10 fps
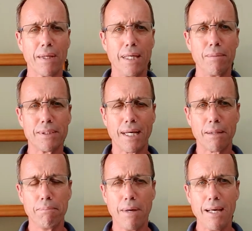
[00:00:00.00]
He was that
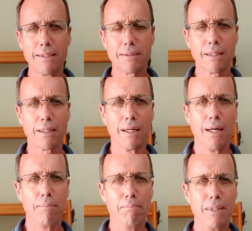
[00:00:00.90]
amazing
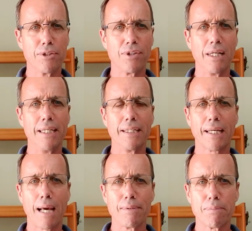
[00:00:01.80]
military leader,
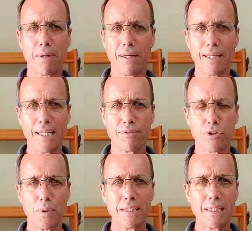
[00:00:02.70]
came to power at the age of
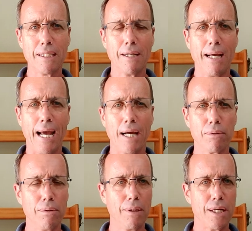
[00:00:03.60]
20, had
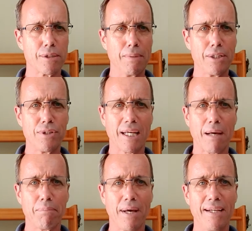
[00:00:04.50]
all those military
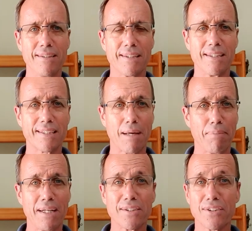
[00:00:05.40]
campaigns. His
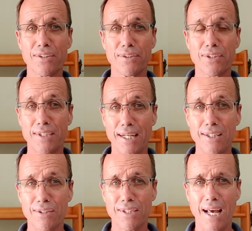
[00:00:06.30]
campaigns are still
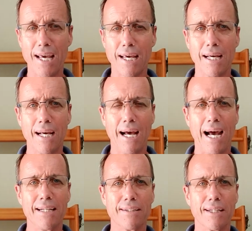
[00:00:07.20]
studied today
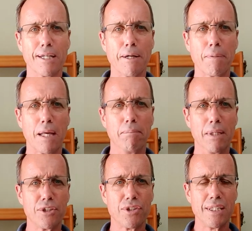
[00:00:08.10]
under
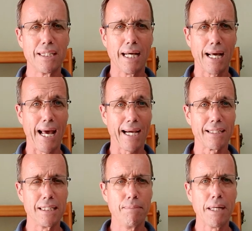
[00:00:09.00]
military uh,
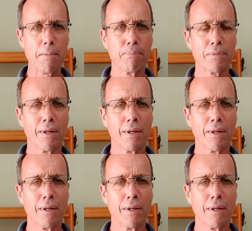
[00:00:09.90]
academia.